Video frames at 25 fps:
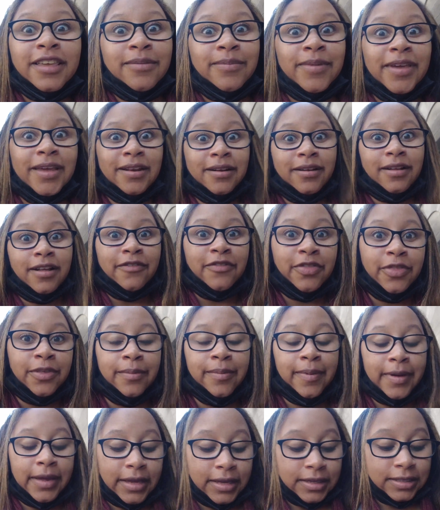made it off the
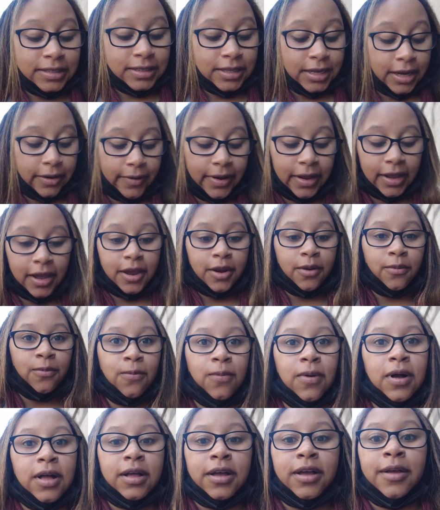bus. Now I gotta
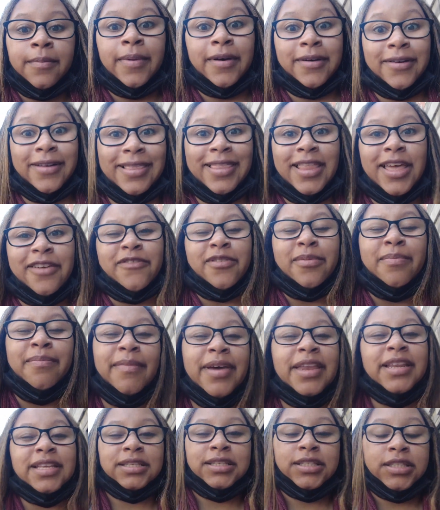walk about 11
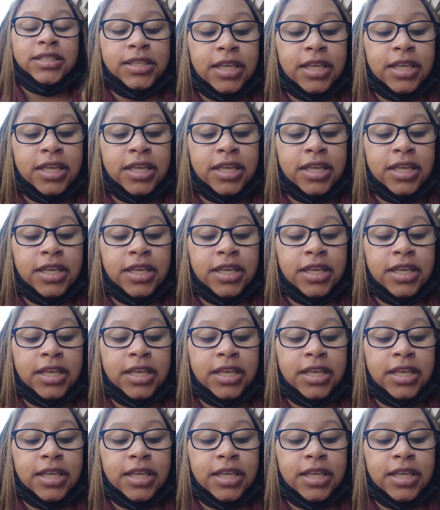minutes